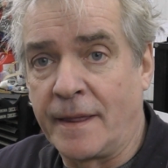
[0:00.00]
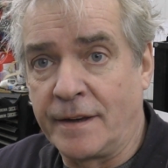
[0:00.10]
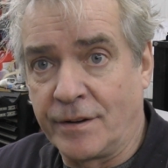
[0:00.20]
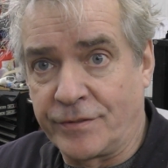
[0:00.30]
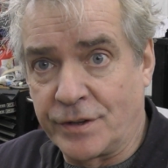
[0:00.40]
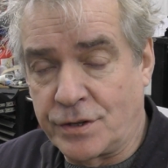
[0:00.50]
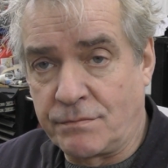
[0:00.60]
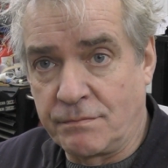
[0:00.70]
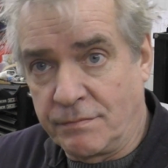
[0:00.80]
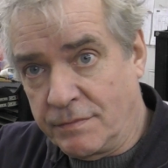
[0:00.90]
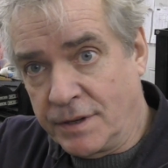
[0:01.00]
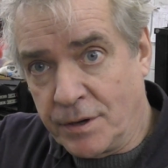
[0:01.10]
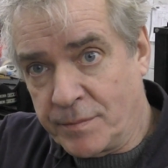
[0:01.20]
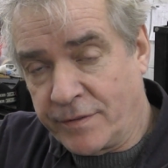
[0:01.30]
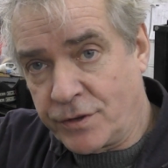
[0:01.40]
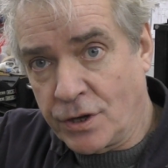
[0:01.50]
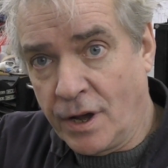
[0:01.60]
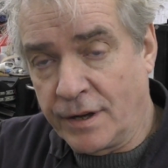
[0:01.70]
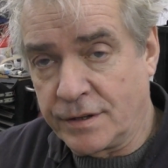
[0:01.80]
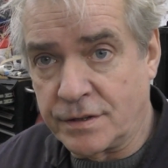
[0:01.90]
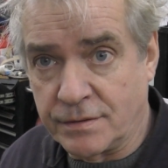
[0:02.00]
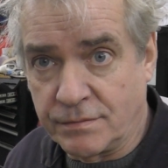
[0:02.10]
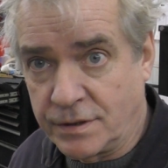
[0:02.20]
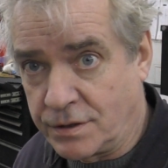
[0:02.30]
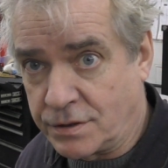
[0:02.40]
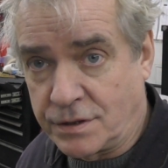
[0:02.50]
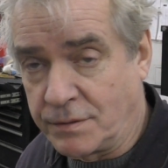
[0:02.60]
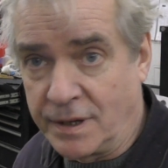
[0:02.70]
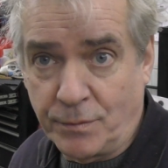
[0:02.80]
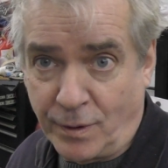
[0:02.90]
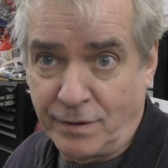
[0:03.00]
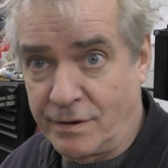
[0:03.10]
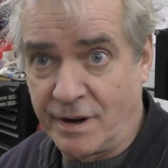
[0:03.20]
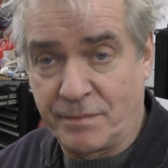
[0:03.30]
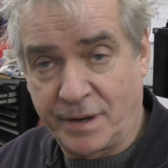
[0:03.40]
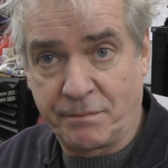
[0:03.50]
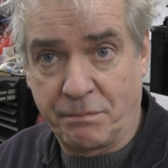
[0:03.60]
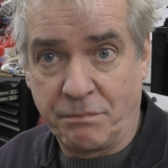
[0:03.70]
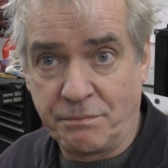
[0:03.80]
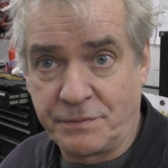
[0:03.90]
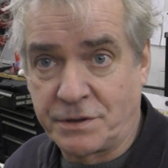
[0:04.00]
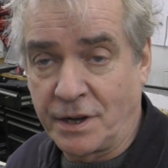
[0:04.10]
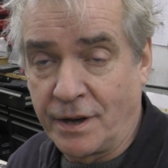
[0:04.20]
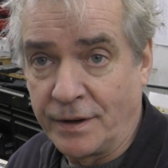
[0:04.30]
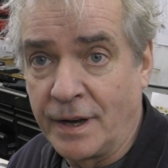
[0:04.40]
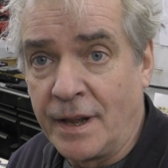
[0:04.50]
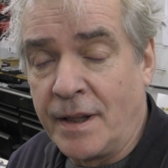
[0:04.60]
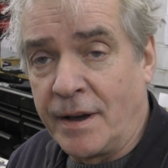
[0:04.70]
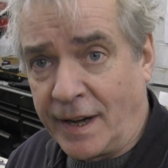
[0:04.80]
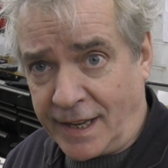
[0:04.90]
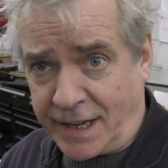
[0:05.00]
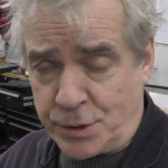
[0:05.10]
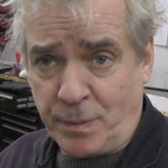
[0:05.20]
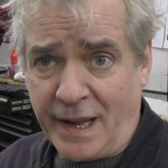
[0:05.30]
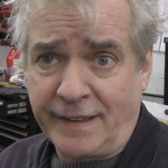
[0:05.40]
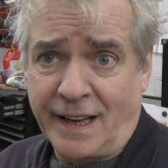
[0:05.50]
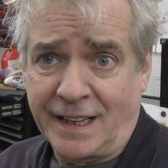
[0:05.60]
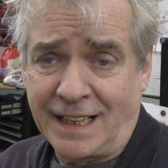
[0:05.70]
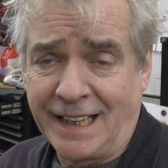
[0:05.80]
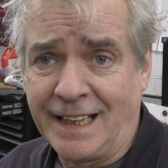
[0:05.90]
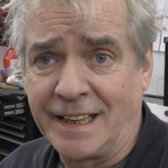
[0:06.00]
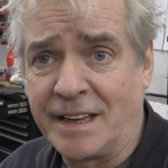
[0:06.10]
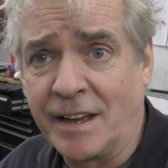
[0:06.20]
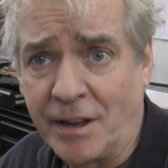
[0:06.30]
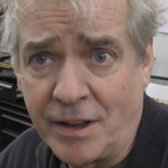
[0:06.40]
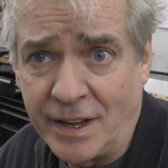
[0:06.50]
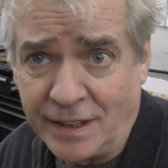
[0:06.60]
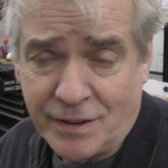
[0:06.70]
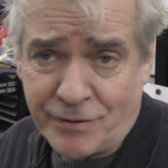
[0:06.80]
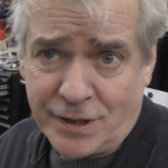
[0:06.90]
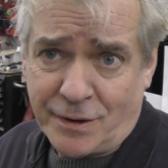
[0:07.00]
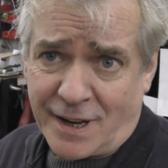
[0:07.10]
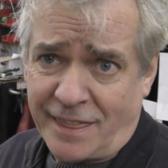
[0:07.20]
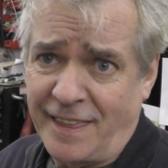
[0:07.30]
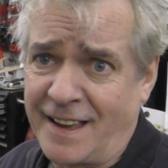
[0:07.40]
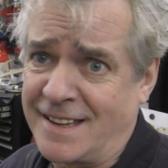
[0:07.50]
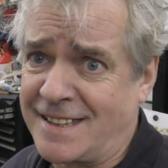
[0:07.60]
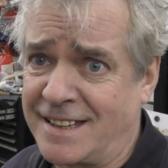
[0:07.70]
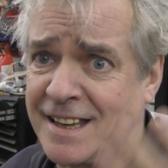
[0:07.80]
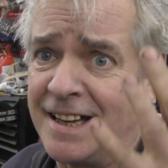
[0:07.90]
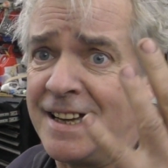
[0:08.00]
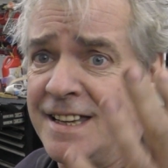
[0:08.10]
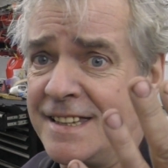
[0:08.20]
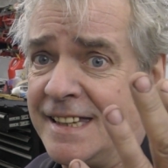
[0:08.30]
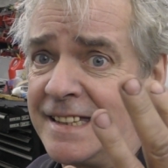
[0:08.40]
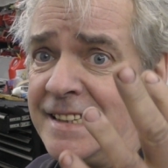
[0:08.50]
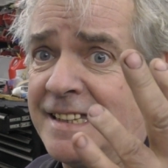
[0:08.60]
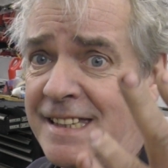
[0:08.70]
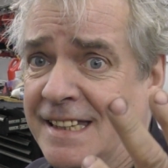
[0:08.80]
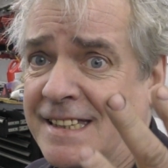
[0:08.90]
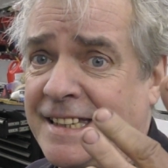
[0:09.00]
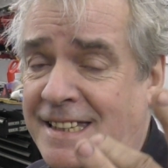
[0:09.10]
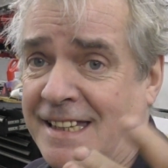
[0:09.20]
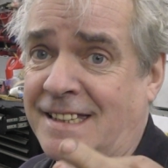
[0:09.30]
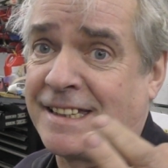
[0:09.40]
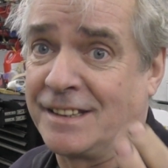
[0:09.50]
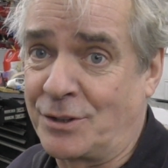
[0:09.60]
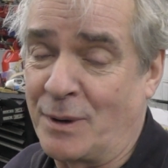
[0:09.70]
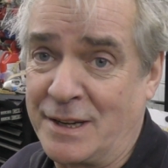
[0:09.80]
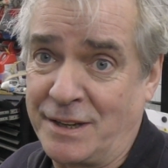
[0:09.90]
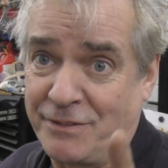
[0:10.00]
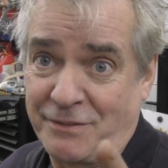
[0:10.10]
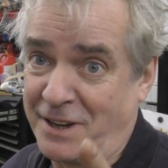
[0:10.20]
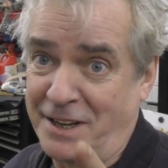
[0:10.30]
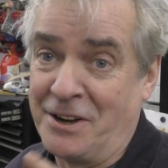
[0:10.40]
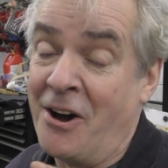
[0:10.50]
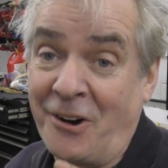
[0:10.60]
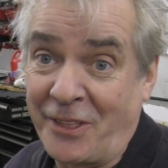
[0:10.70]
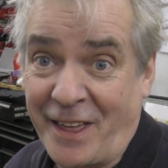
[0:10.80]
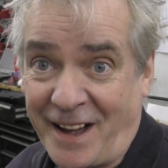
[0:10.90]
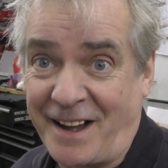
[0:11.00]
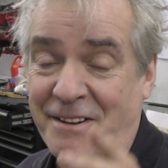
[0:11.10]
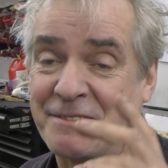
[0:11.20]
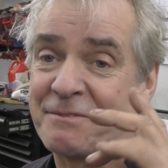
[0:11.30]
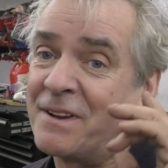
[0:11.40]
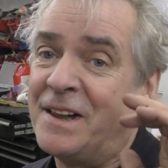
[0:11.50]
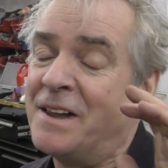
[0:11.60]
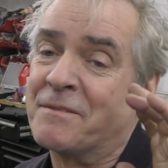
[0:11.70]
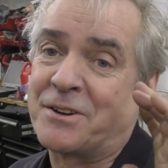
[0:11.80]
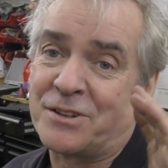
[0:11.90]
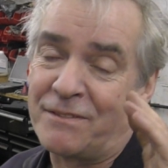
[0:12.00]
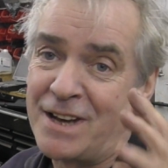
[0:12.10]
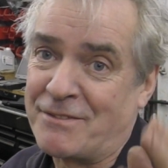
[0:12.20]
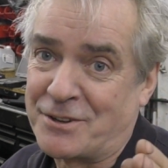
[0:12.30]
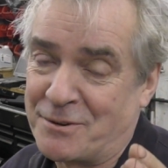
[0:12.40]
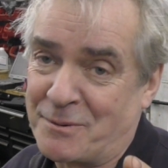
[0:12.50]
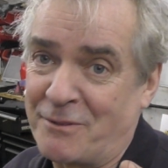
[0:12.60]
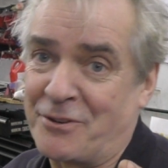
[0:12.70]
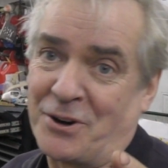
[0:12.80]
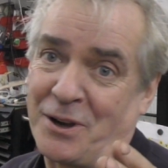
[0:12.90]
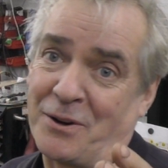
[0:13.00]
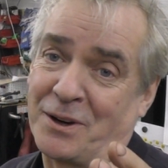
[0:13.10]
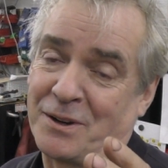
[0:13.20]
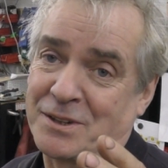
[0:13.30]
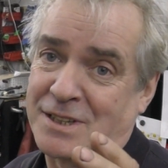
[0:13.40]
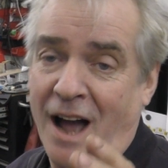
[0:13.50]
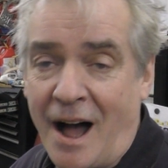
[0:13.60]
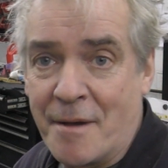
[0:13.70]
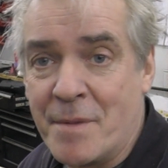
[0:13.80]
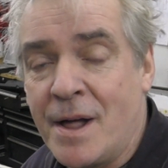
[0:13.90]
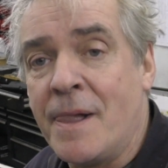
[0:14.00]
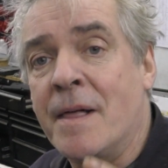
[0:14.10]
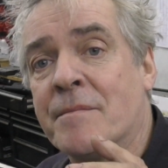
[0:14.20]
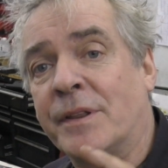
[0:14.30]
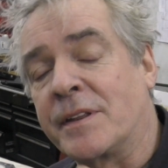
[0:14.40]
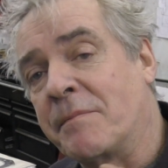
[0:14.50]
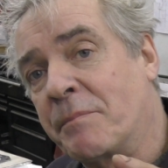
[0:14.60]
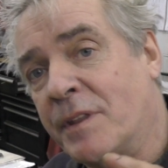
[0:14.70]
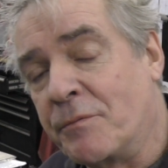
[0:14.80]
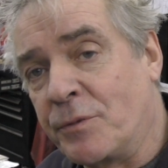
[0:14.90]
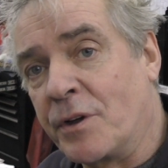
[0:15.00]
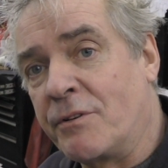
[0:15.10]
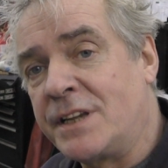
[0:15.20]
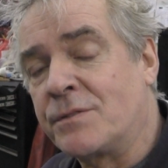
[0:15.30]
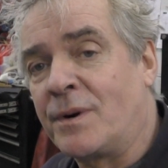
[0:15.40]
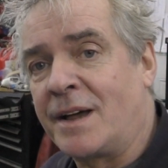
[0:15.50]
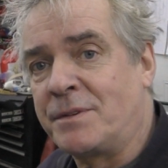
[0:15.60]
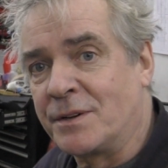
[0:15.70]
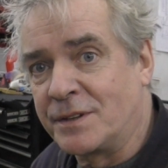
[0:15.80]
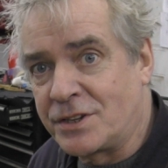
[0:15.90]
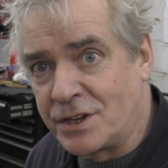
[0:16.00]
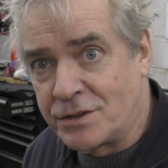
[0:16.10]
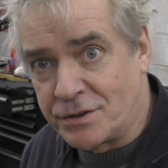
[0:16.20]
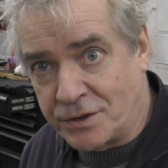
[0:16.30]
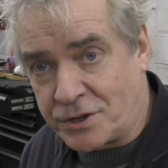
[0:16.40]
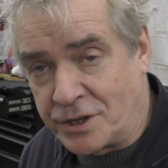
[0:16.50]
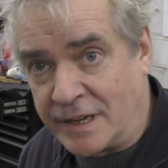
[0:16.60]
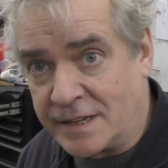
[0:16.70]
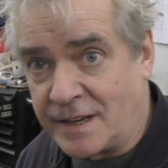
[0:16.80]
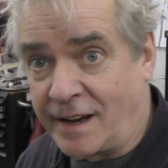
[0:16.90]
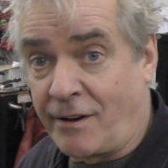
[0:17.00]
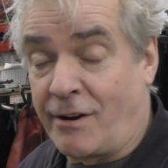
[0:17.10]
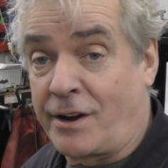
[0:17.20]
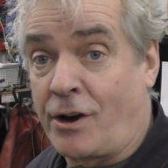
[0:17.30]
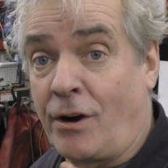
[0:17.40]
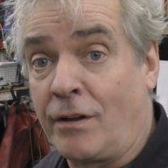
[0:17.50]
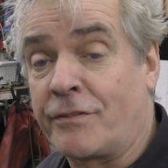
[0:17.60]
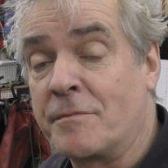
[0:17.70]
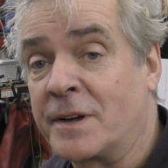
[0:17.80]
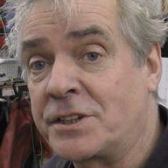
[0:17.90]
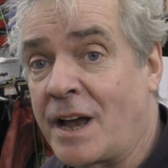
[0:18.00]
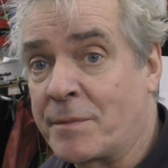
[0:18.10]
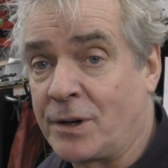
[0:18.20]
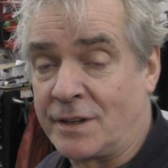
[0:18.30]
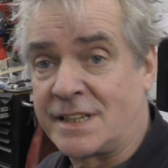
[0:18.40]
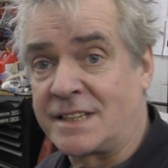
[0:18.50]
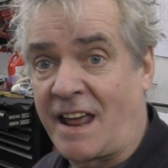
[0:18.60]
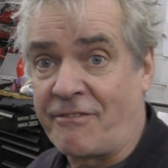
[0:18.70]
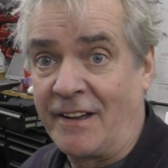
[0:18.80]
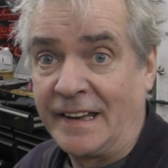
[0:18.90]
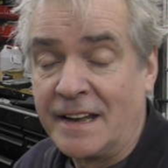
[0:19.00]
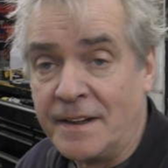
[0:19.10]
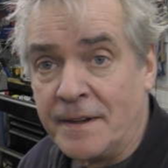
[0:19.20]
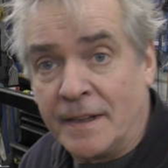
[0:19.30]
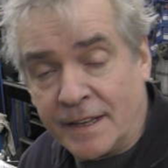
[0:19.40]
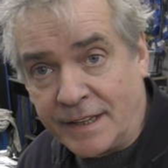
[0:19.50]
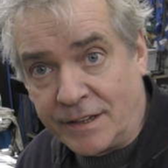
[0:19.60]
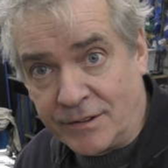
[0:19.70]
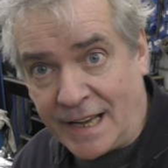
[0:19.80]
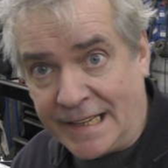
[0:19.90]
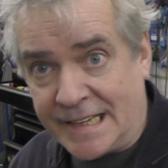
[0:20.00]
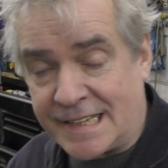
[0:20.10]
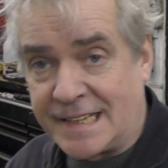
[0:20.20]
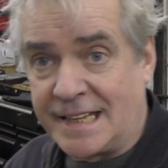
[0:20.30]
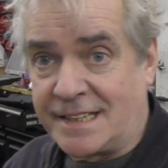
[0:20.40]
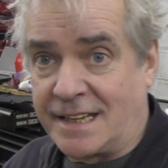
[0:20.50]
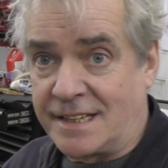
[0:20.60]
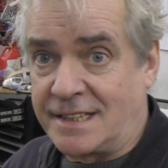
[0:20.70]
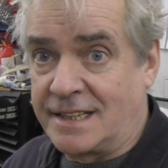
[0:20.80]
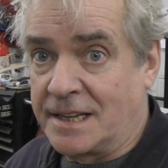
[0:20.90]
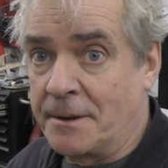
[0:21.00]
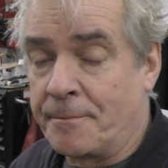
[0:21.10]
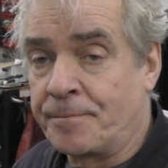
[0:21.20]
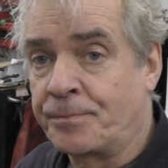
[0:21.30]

you know, for the number of turns, you just do it in one great big turn. I'll explain that clearly. Uh, in the video, I think I said 60, 60, 60 and 20. Ignore that, I've, because I've never done one for a long, long time. But the, the, the, reason why I'm doing this introduction is I got a call from a chap called Stefan in the United States yesterday.